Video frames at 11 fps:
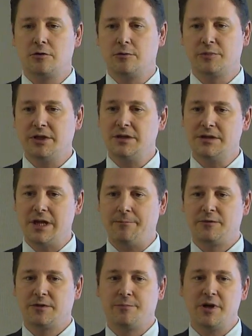the European
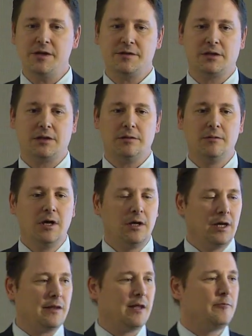debt, basically.
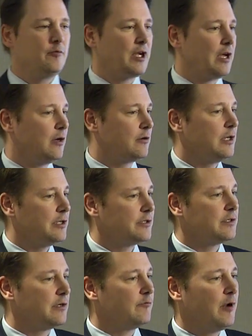And then we
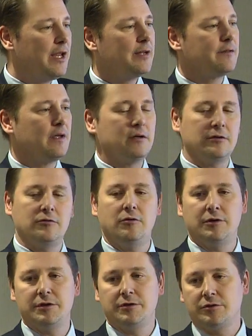calculated and weighted that
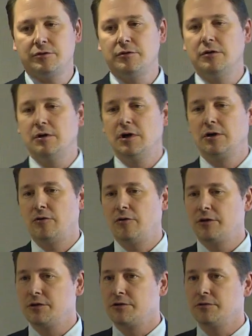according
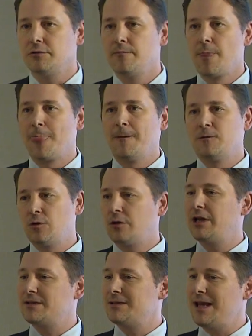to,
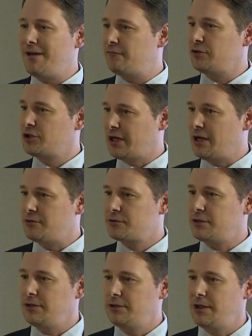took it as an average
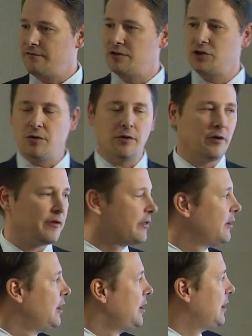country, average
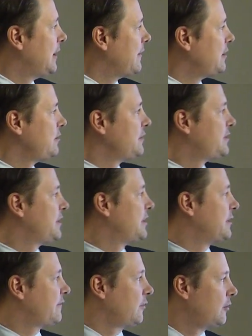Earth. And then you see
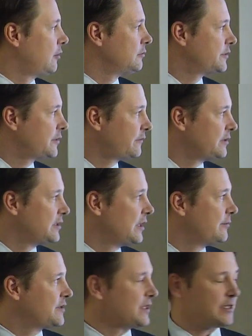that for global sovereign
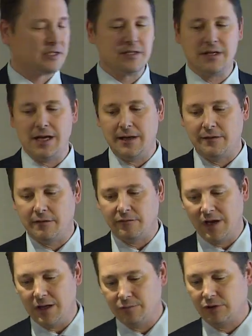debt, it's actually the 8th
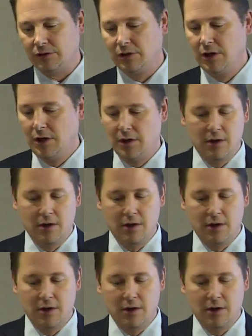of April.